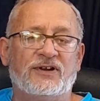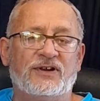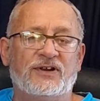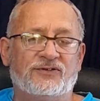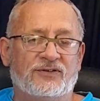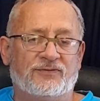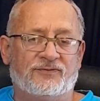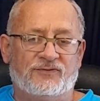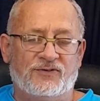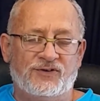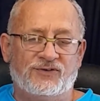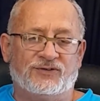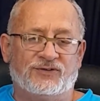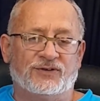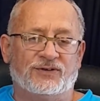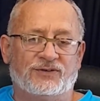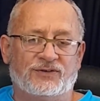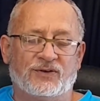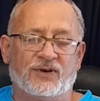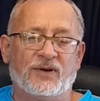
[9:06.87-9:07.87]

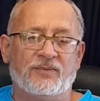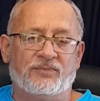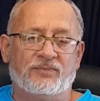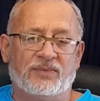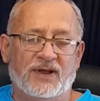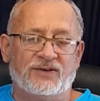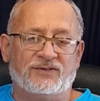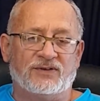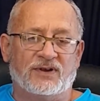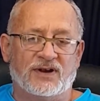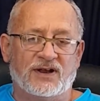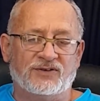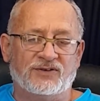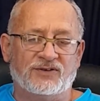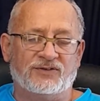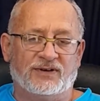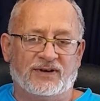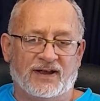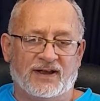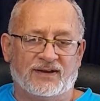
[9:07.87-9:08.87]
insufficient to replace the
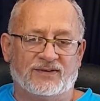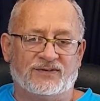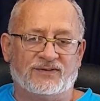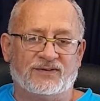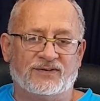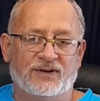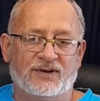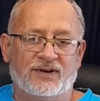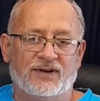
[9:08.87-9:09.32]
Russian gas.